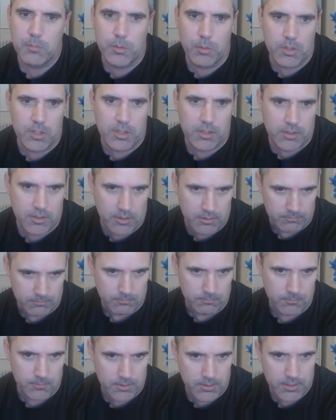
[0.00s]
You want to
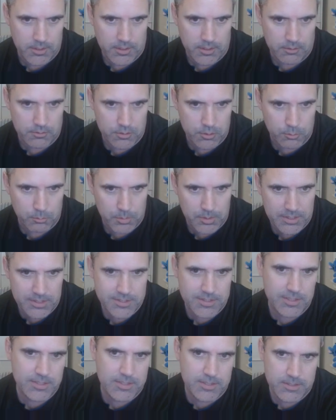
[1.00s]
cut out 2
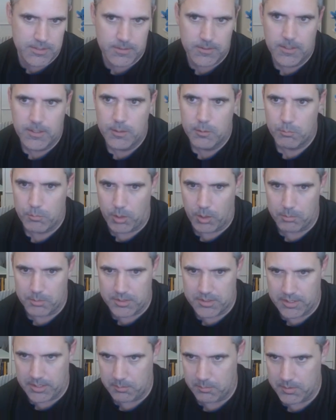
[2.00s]
pieces, probably
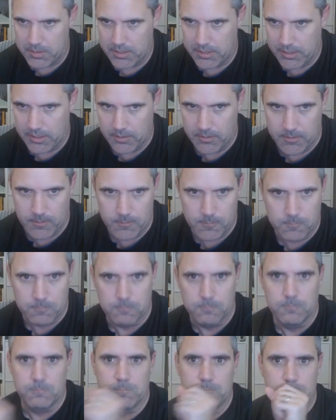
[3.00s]
tape it together.
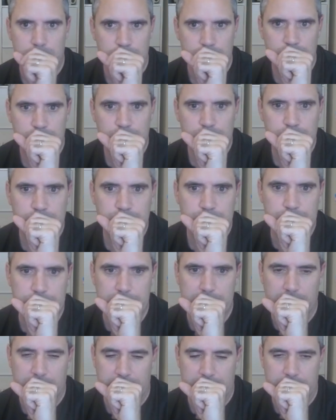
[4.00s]

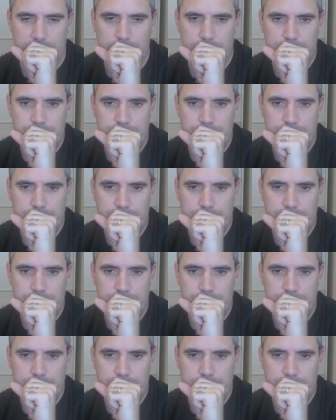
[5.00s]
Got it.